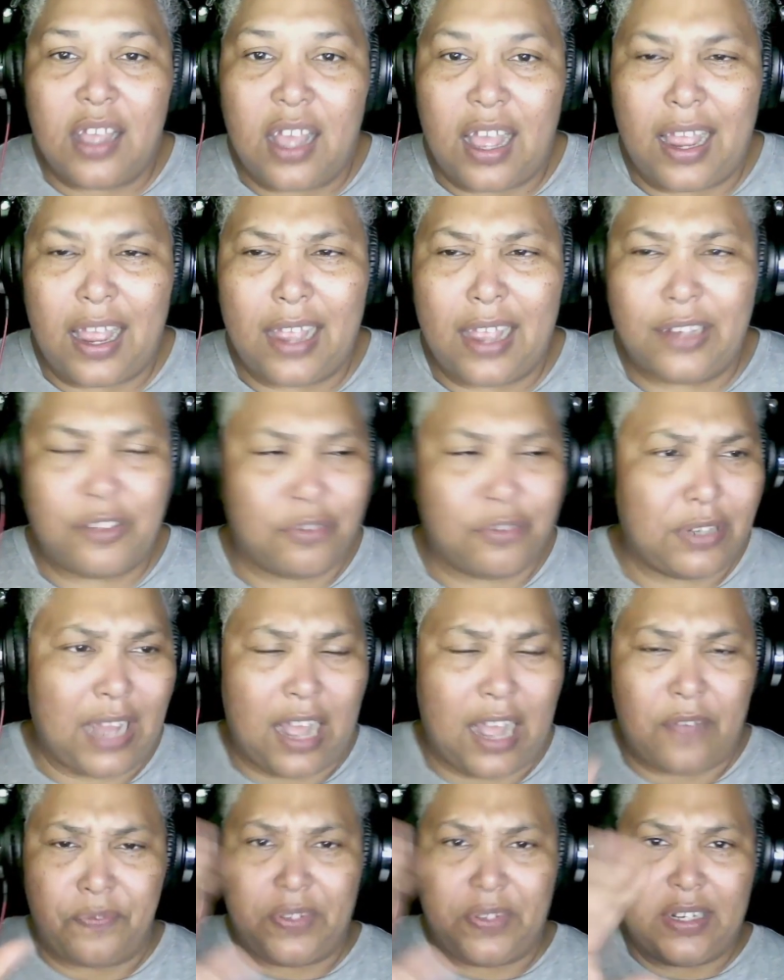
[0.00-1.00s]
I don't
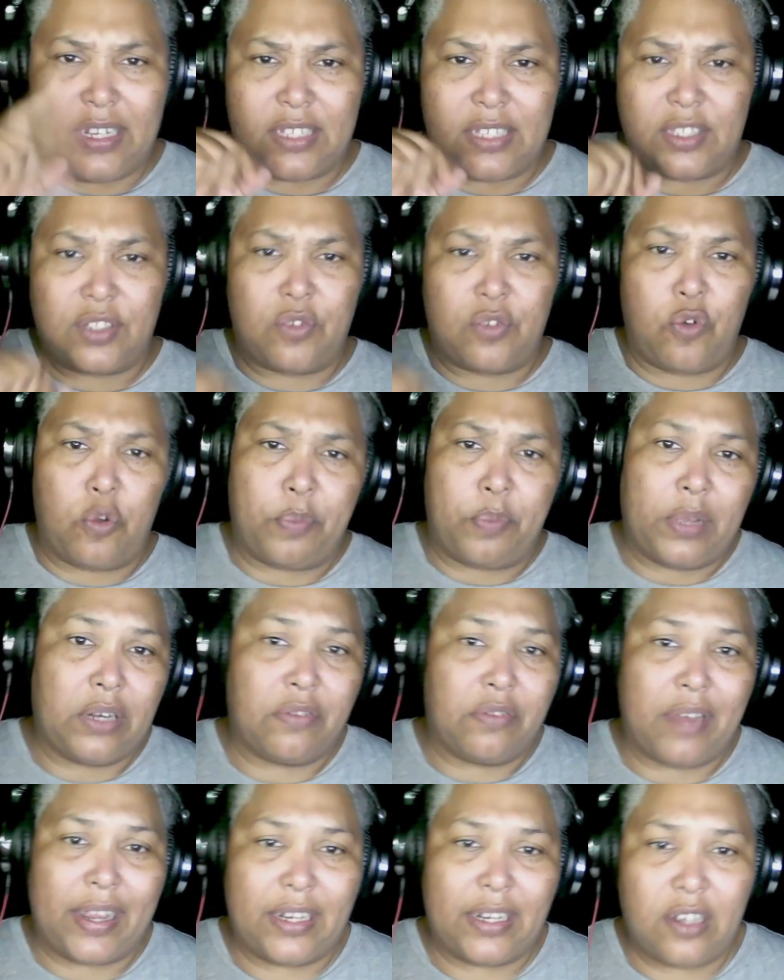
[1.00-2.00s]
have the list open
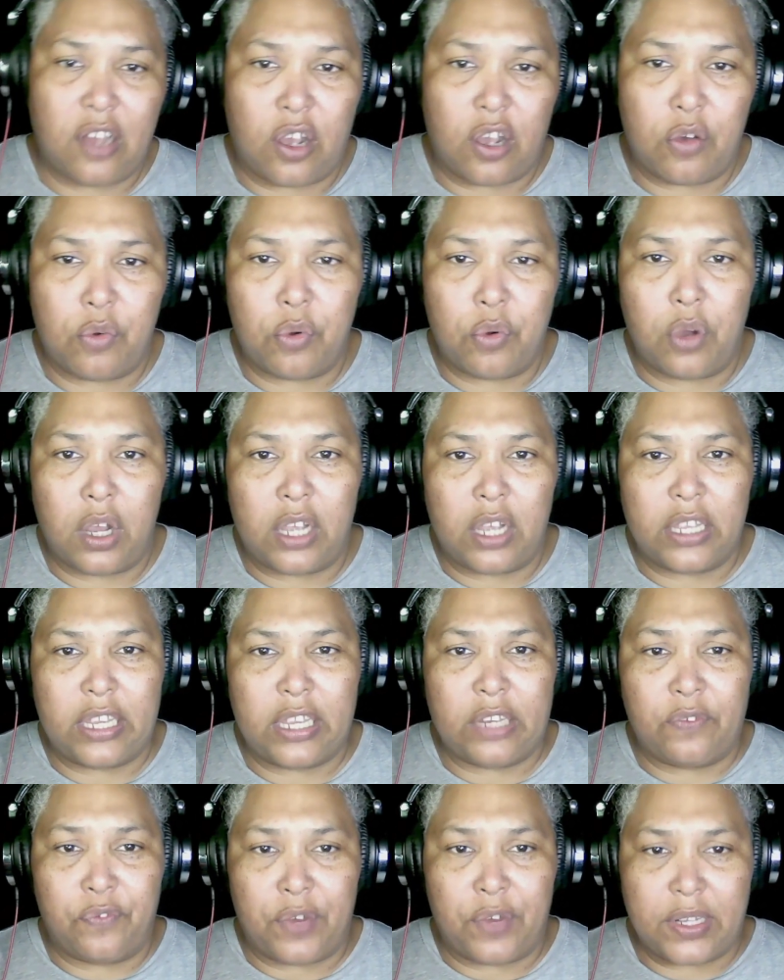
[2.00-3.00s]
right now
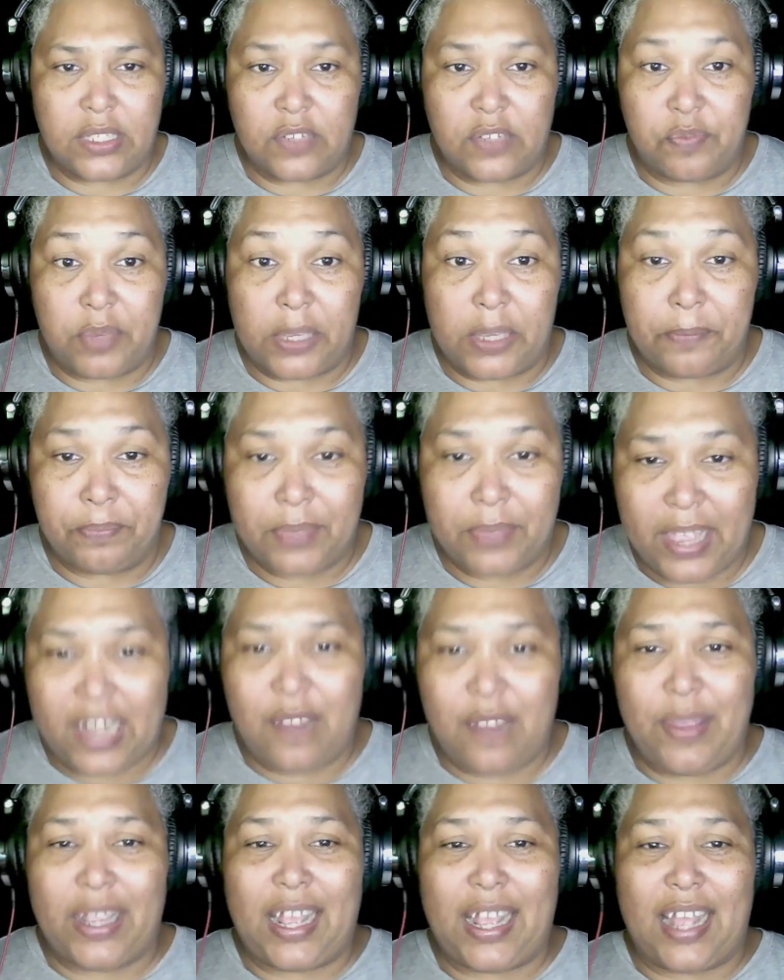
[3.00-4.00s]
in front of me.
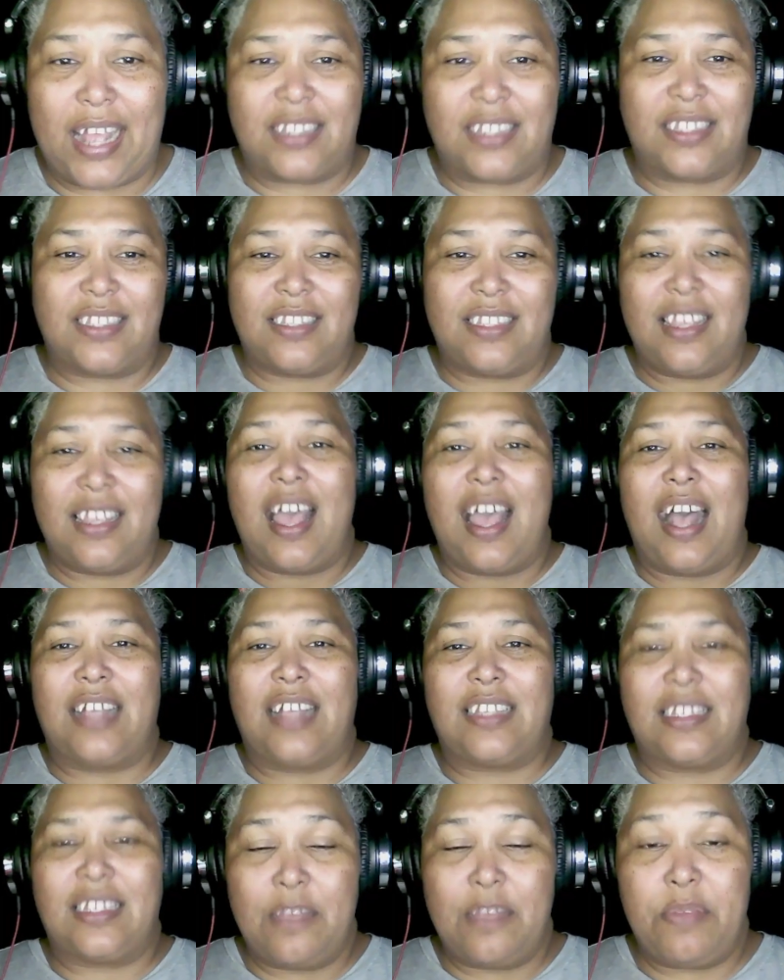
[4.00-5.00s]
Anyway, guys,
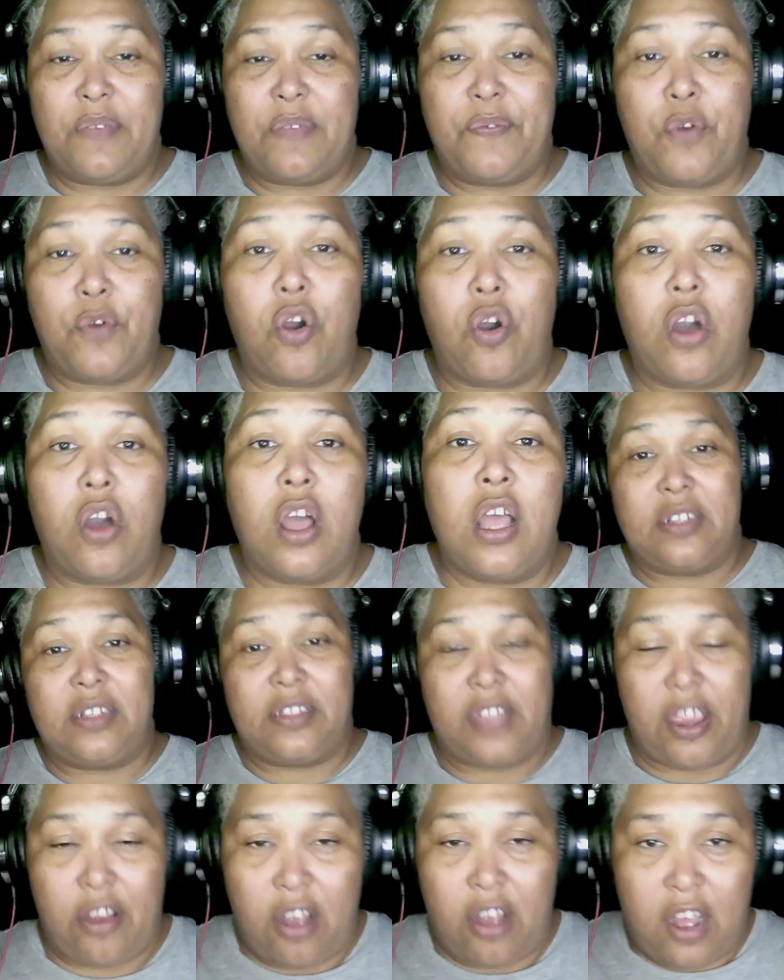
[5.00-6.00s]
as I said before, there